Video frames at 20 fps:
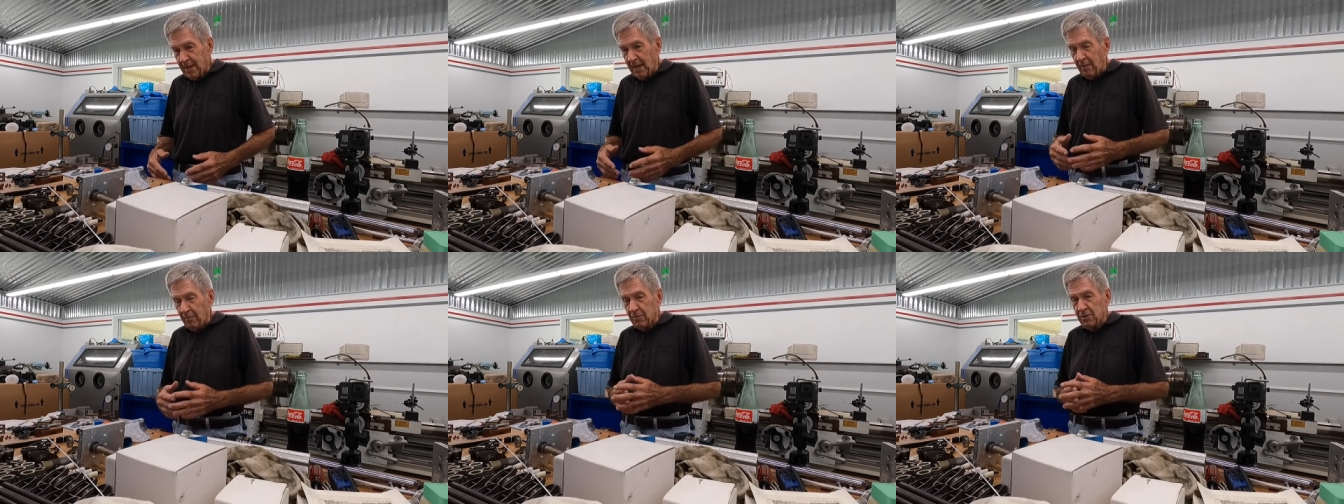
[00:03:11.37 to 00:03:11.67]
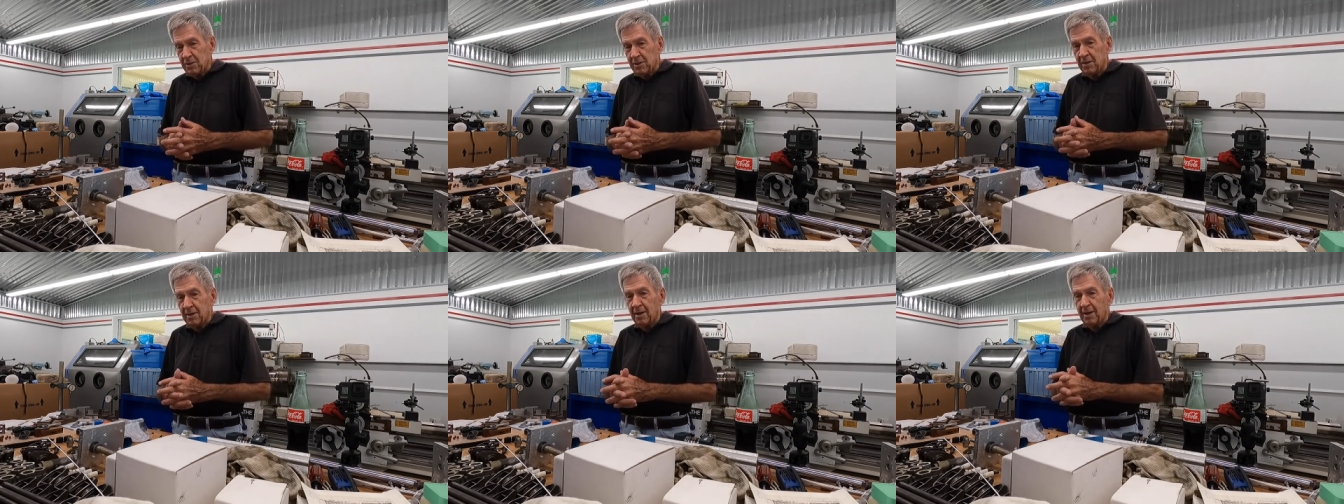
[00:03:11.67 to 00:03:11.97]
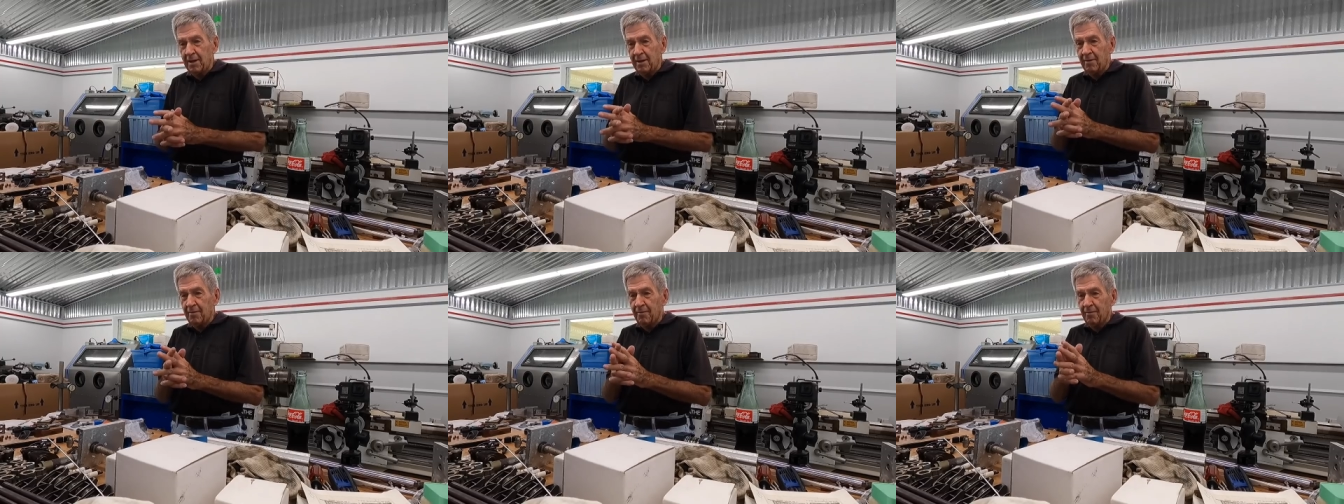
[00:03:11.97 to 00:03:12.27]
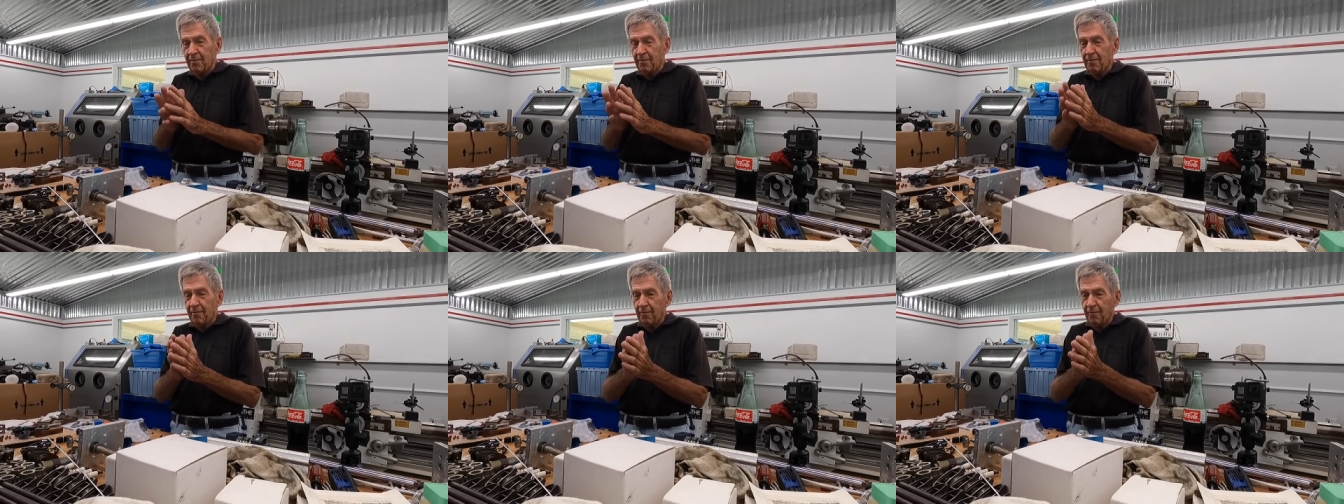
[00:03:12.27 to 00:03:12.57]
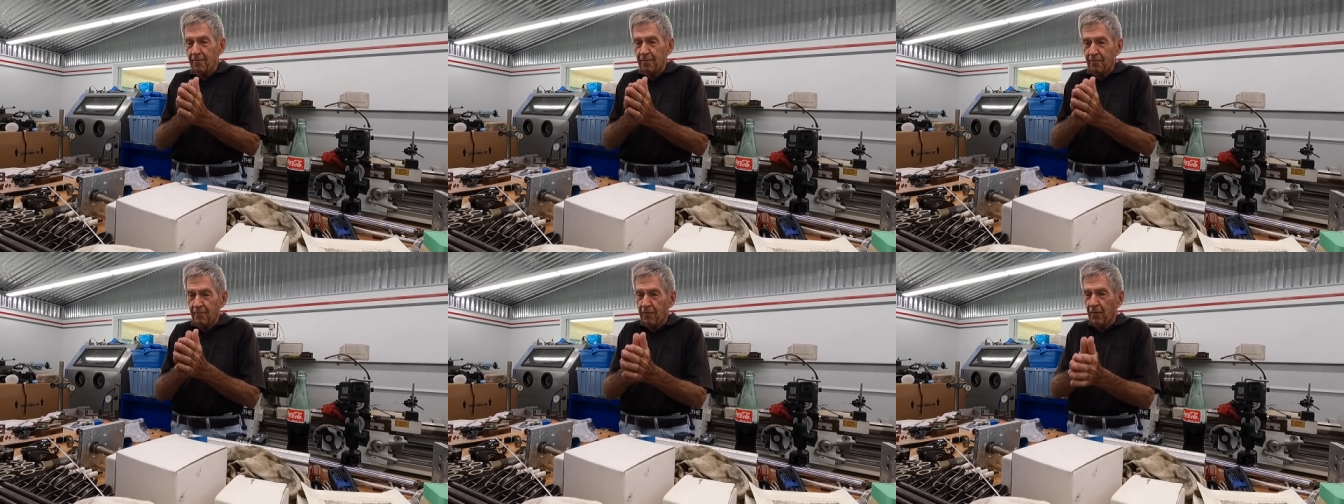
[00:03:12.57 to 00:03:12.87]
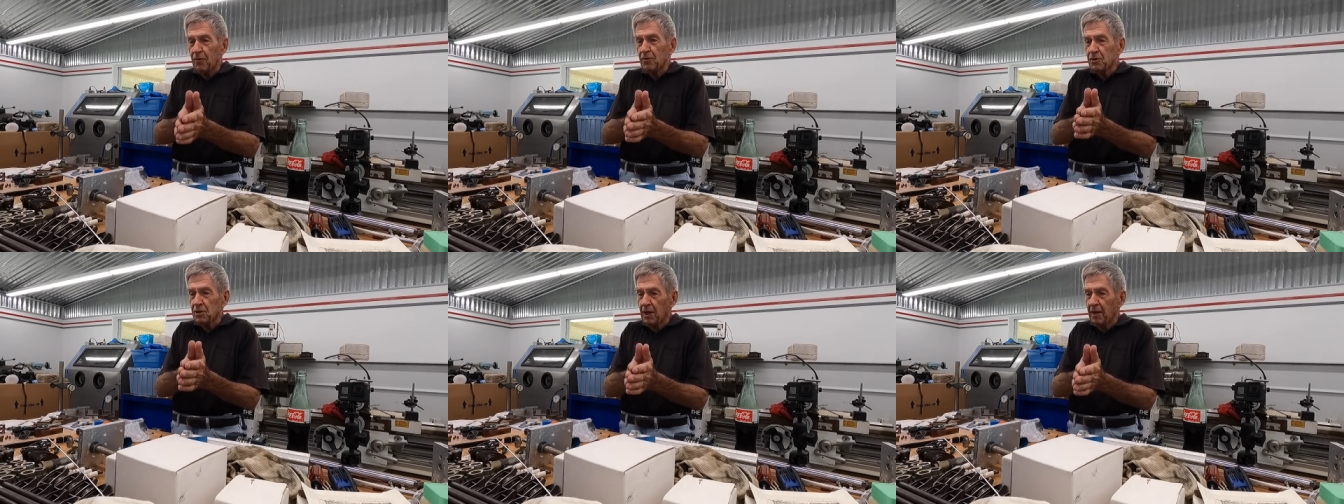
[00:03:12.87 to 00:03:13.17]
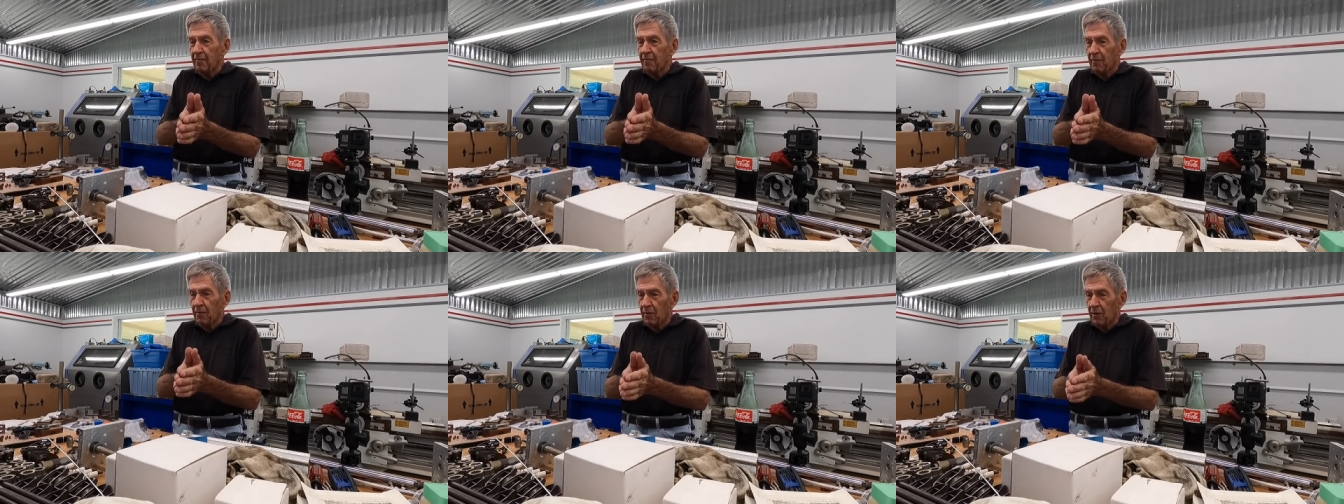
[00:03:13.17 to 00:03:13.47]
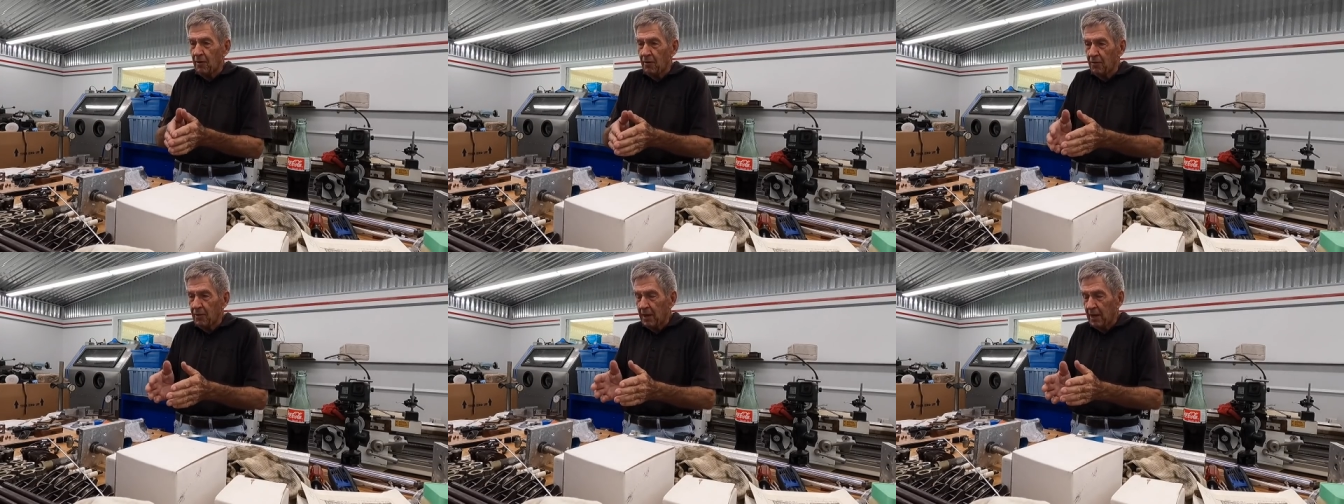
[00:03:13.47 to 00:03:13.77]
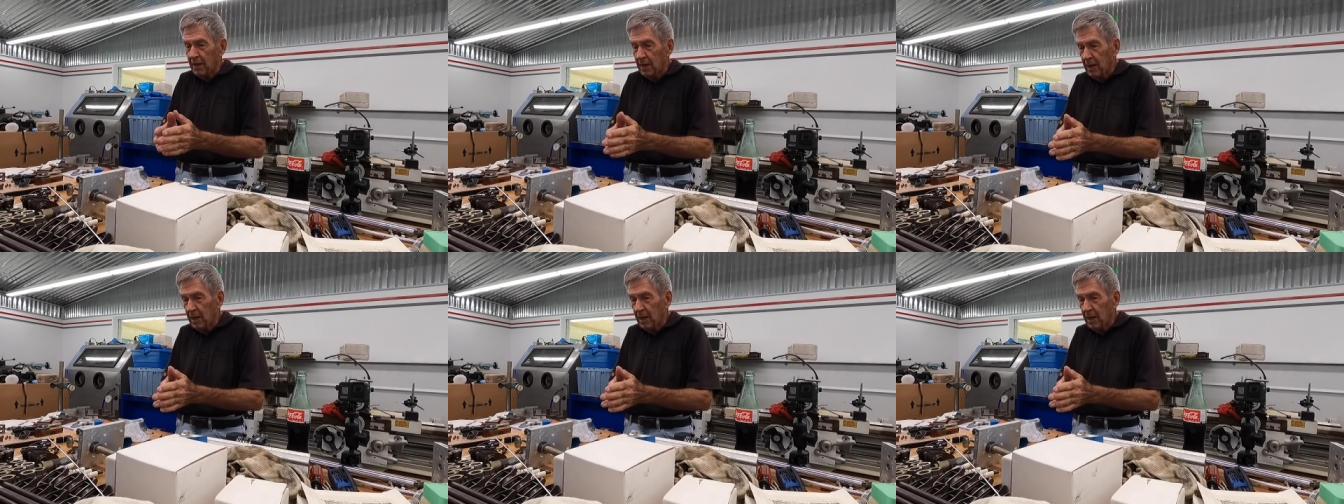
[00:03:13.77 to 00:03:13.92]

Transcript: that was the first living one on the thing.